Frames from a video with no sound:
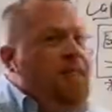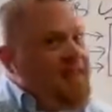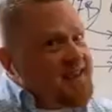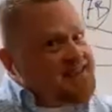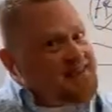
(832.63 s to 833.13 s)

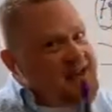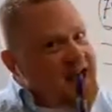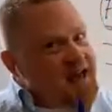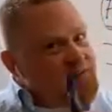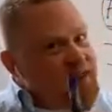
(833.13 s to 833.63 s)
it's
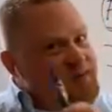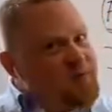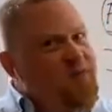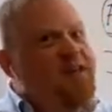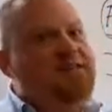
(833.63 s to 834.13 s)
not
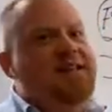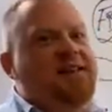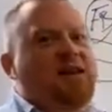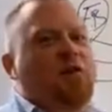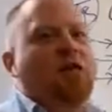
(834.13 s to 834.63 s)
maybe because they
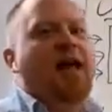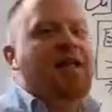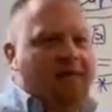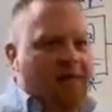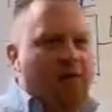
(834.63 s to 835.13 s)
don't
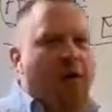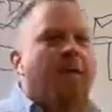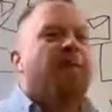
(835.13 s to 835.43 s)
like you.